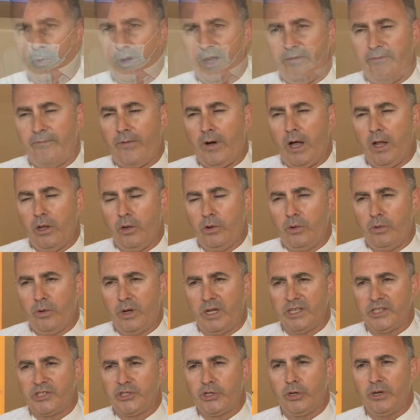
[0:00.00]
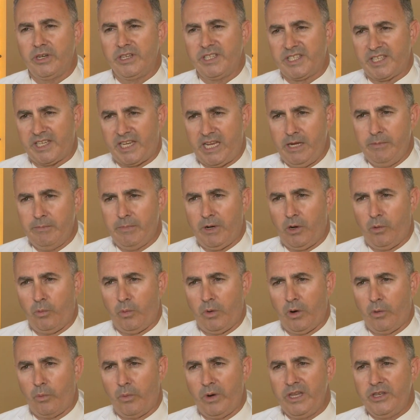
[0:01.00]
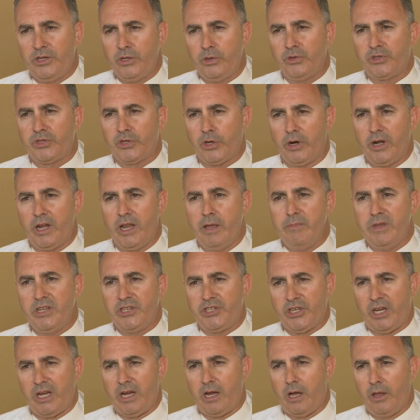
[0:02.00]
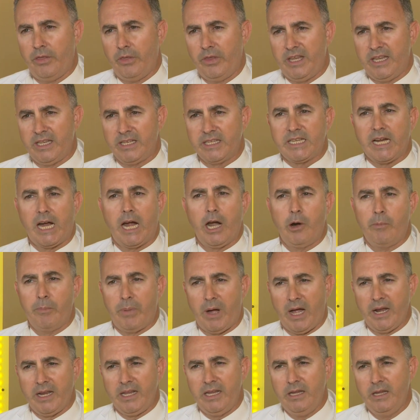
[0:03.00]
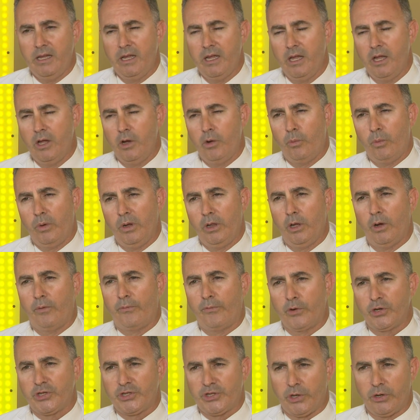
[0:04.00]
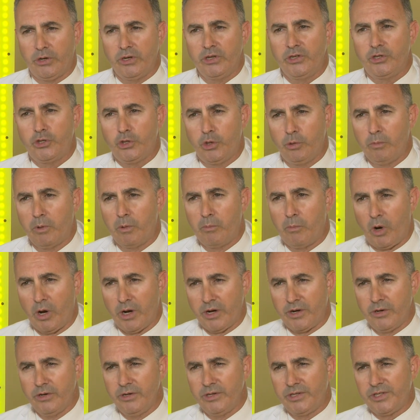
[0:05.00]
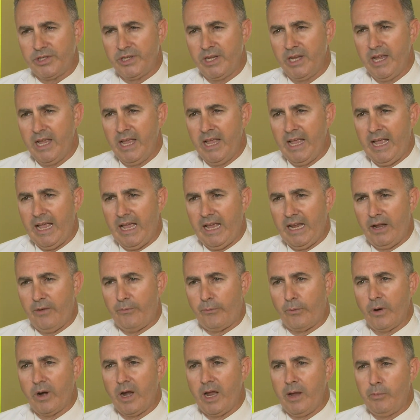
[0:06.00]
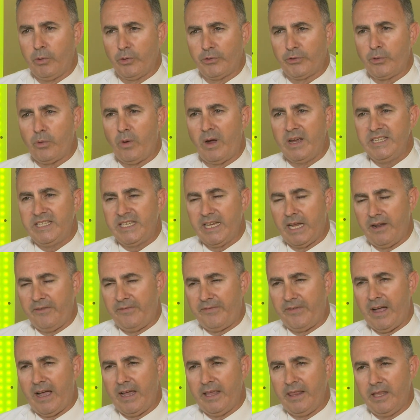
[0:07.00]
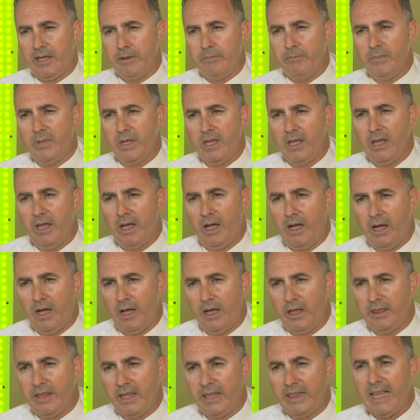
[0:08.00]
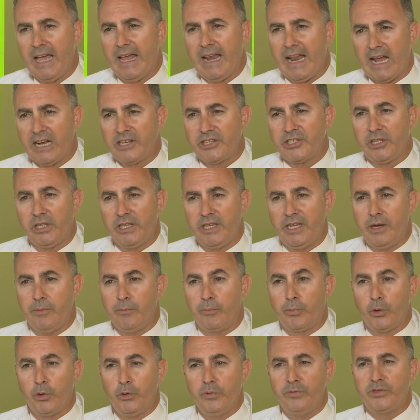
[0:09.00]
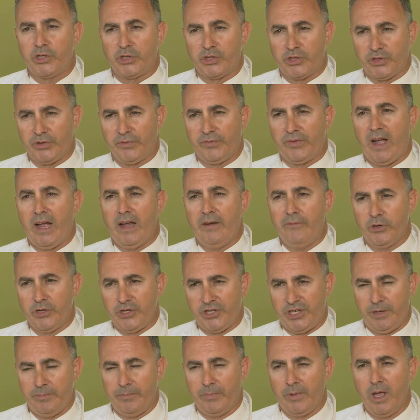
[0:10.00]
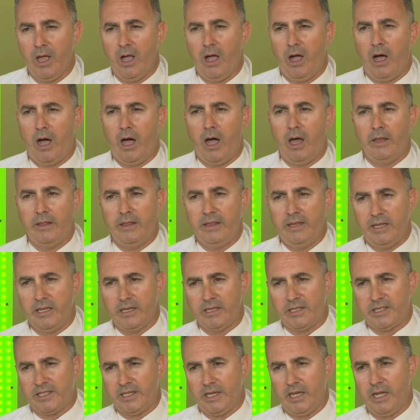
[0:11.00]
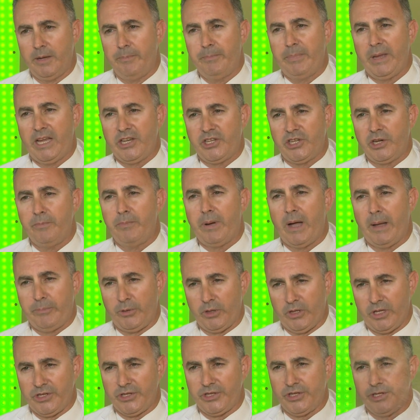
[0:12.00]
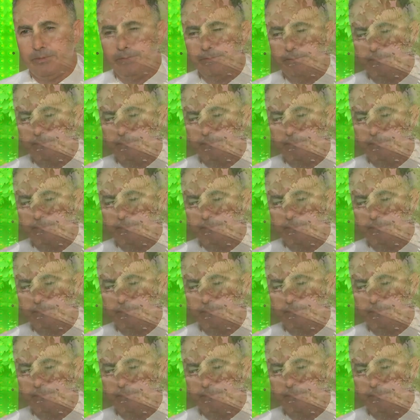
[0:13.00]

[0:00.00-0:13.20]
we follow a certain schema where we do certain imaging on the entire body we look for certain tumor markers, and if we're able to identify them, uh, then that actually improves their survivorship on this uh, patient population.